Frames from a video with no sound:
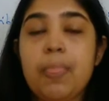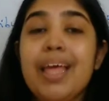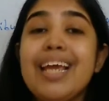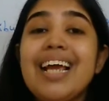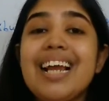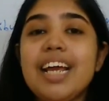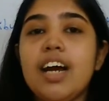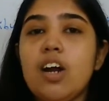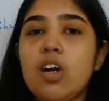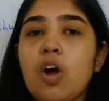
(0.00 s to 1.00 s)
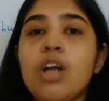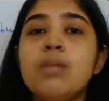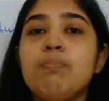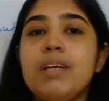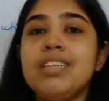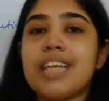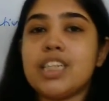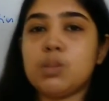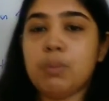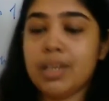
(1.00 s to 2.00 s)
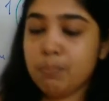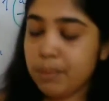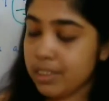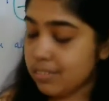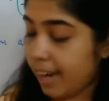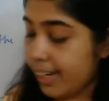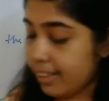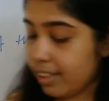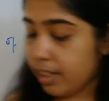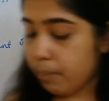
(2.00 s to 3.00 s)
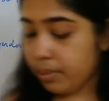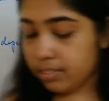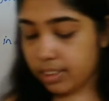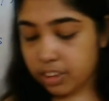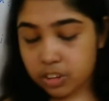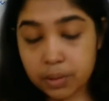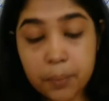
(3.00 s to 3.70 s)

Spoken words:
Clear or not? Please explain. Please write in the comment section.